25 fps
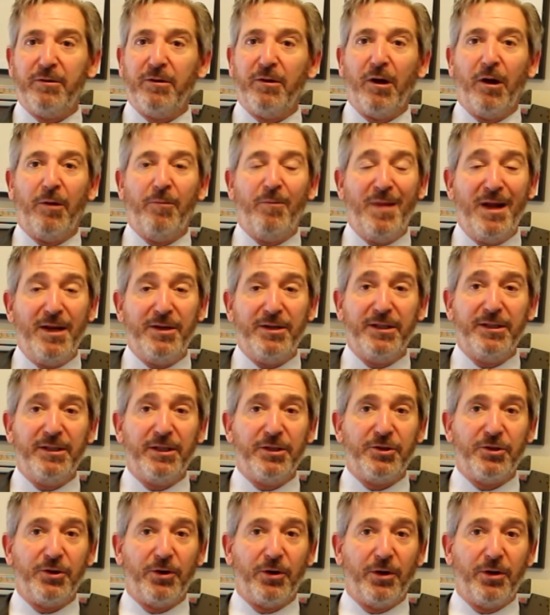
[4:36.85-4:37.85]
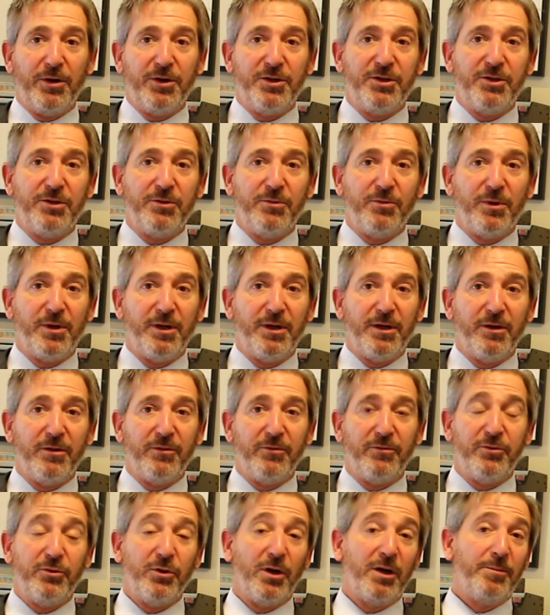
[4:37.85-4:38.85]
amending the charge to one
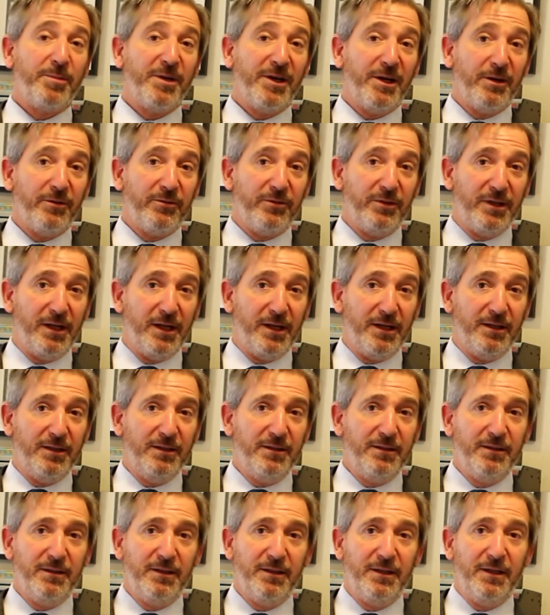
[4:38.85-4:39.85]
of drug paraphernalia,